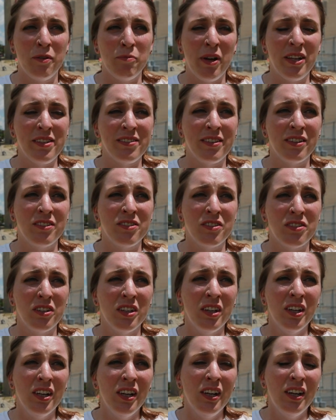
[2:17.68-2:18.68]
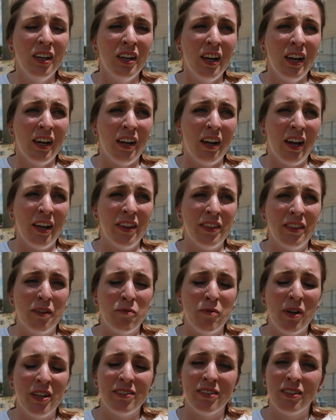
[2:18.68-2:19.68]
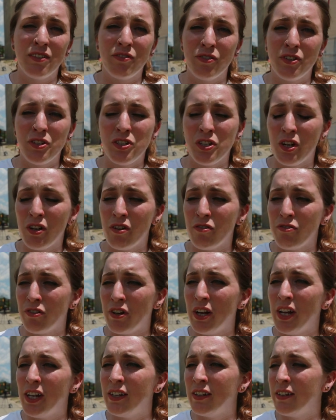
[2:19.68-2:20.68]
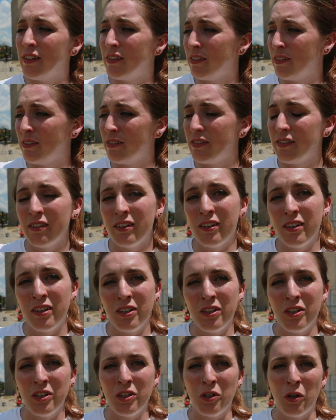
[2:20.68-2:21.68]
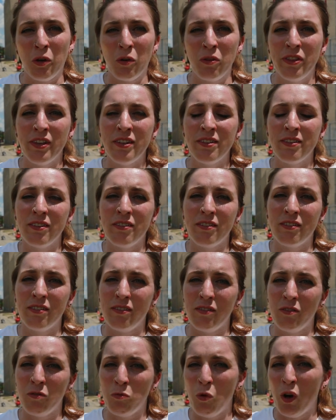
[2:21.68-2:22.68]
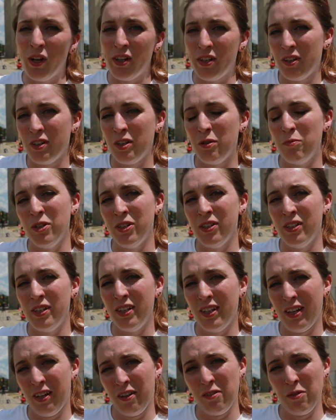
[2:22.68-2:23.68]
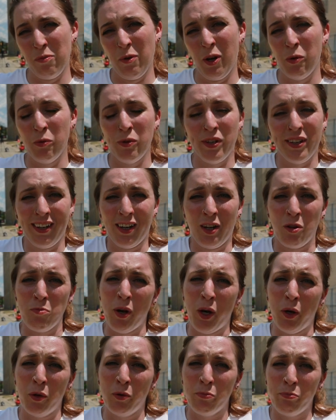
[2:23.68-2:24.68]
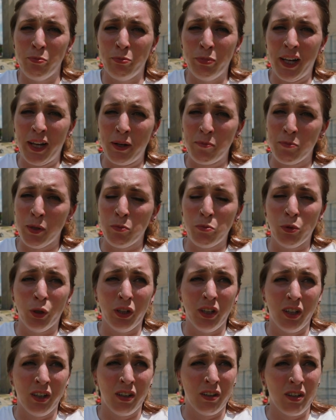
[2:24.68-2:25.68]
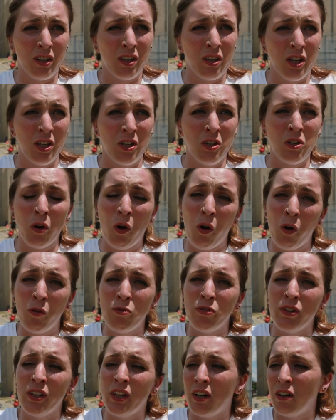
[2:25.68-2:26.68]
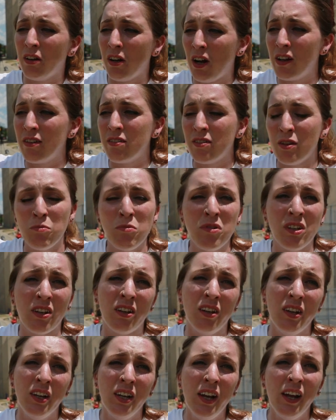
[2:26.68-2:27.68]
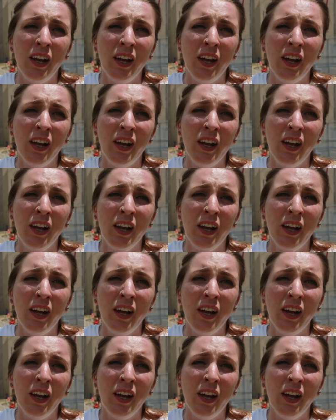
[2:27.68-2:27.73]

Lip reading: a message. And the message for Sheriff Rand is, you know, this is what your community cares about. We care about Black people here. And, you know, hopefully it'll cause him to